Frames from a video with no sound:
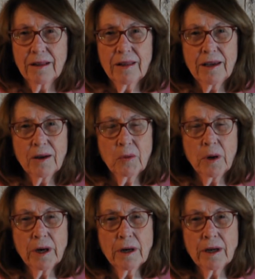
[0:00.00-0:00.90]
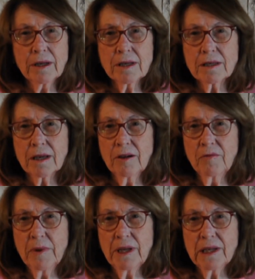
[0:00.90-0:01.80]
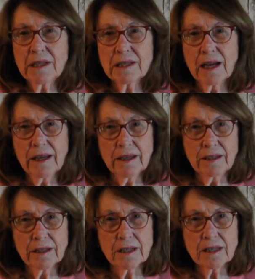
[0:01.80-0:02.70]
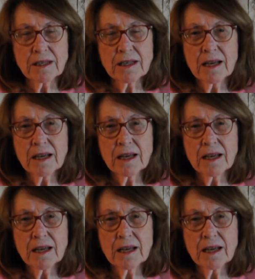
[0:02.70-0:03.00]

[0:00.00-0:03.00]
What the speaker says: the awareness of many scientists